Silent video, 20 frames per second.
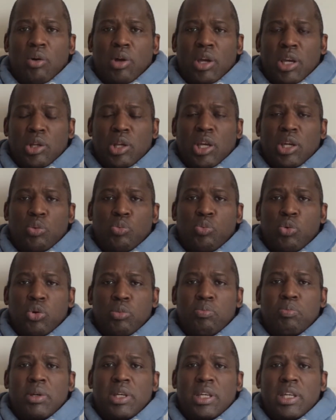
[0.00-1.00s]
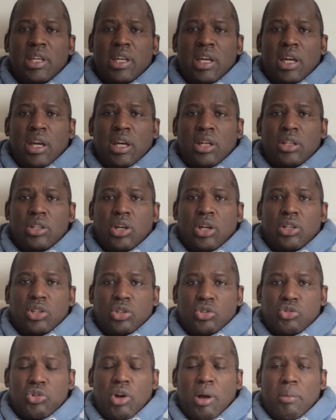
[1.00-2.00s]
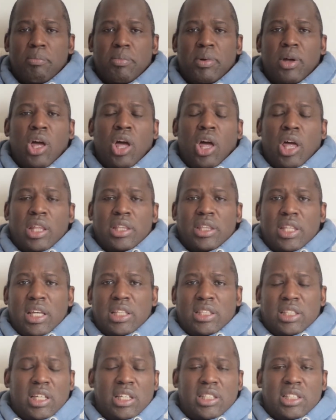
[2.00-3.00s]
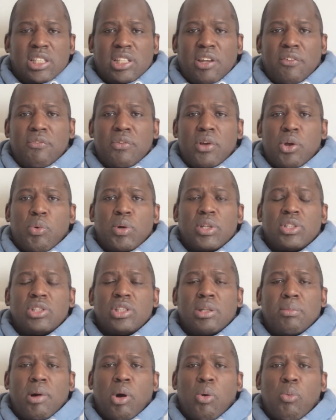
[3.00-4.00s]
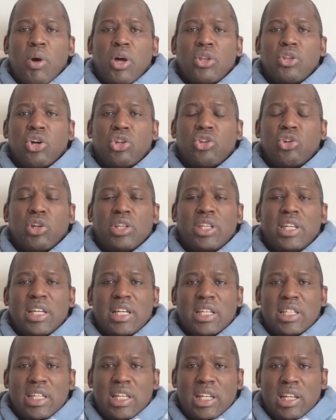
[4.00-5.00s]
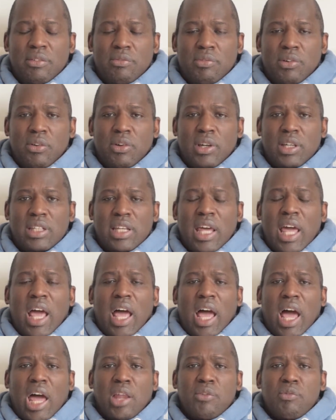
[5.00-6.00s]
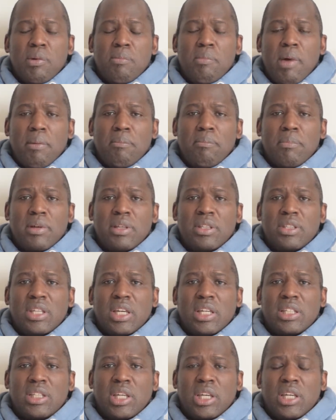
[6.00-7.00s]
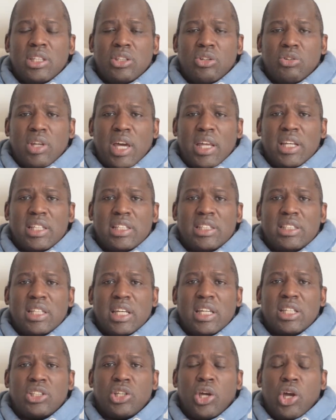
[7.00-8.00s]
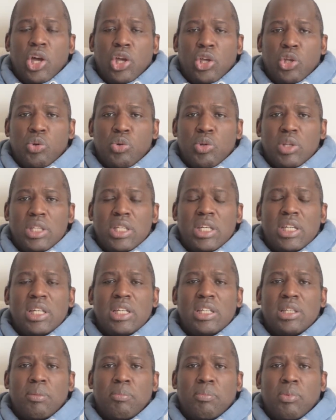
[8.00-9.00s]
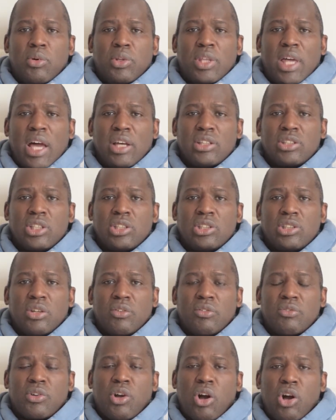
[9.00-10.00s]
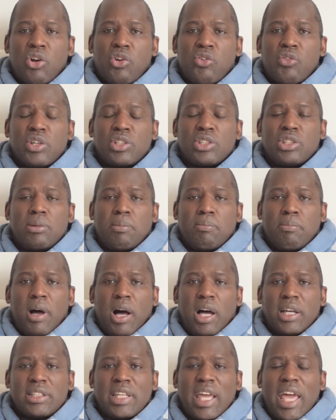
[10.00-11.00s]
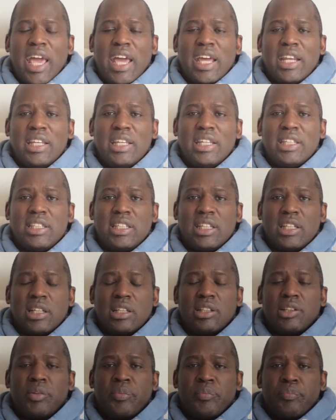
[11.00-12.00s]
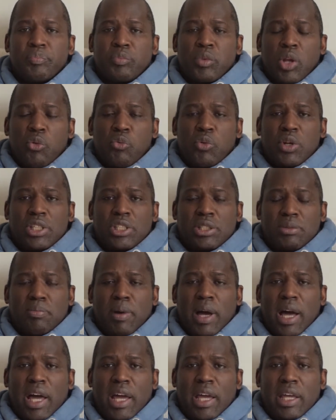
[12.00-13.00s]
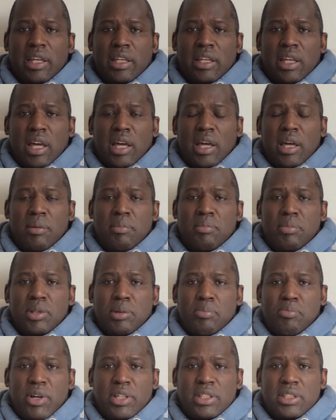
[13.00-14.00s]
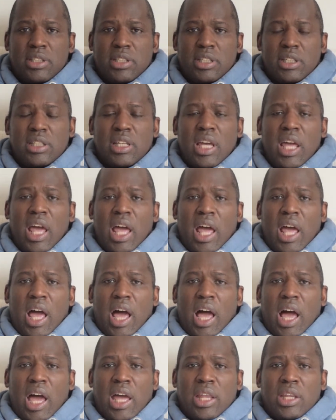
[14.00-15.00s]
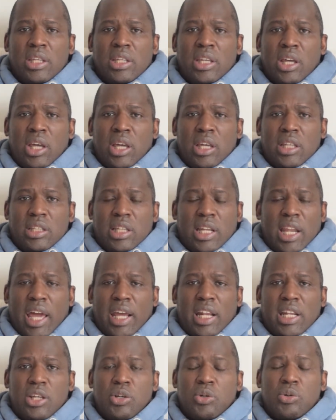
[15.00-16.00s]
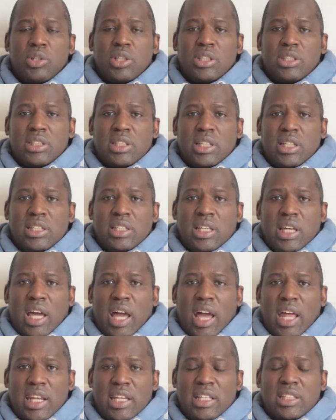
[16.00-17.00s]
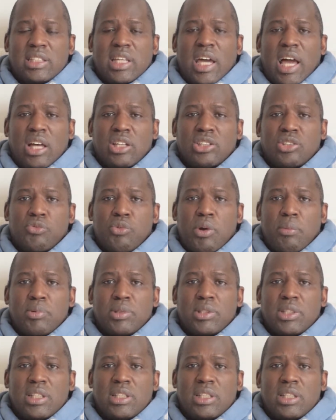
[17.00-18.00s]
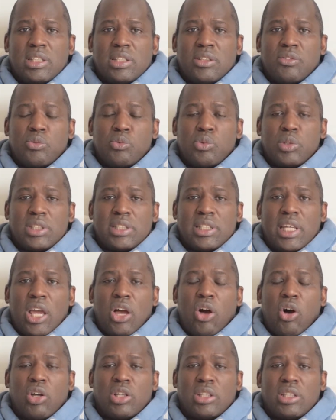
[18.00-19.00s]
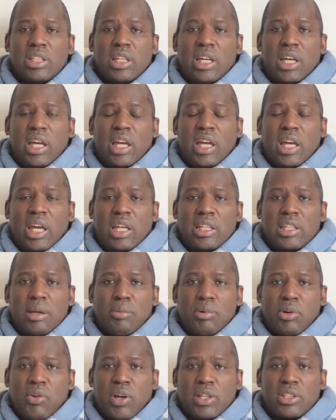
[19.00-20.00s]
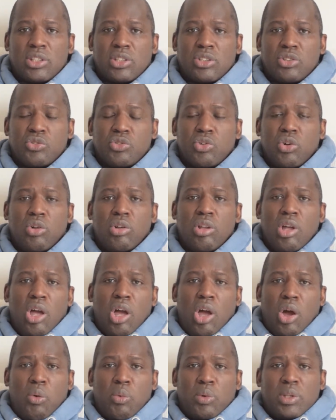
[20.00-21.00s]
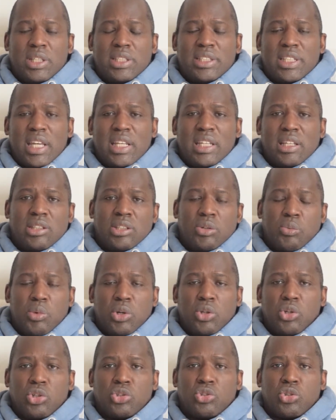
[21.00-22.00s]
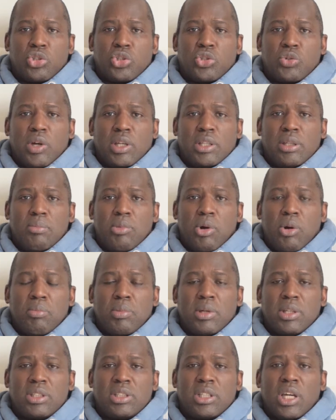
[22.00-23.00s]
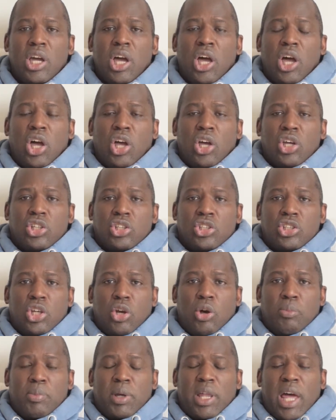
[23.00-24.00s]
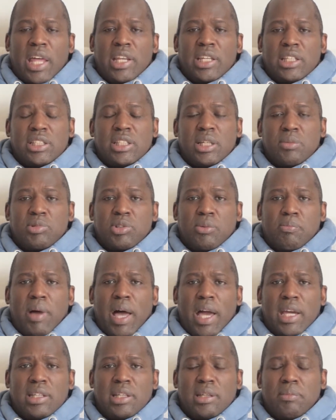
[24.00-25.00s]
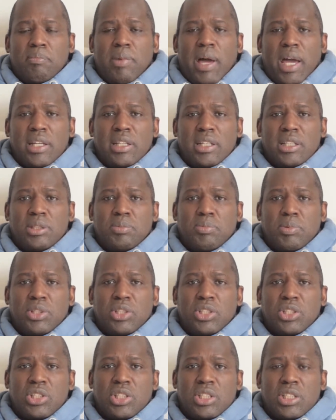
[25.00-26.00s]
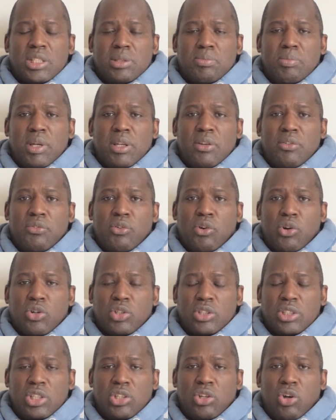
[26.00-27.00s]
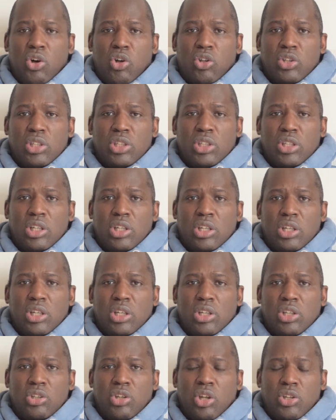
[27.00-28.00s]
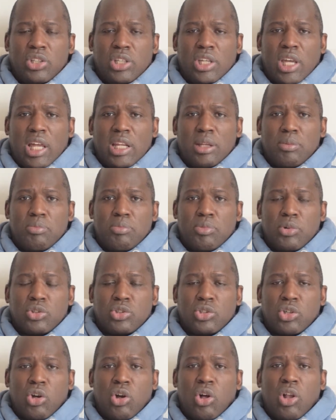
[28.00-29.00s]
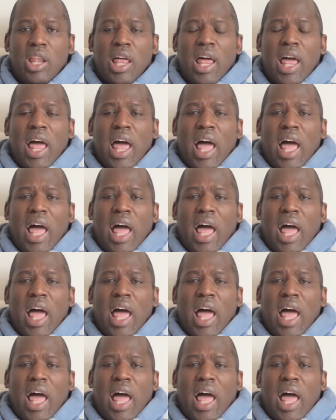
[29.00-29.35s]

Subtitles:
it would be Donald Trump. It's a different question about whether or not he can deliver it. And remember that in the United States, you need both houses of Congress to pass any deal reached by the president. And the likelihood is that at least the House of Representatives will stay under Democratic control. With the Senate, we're not so sure at the moment. So, and in terms of Biden, Biden's position has been focusing on the Northern Ireland Protocol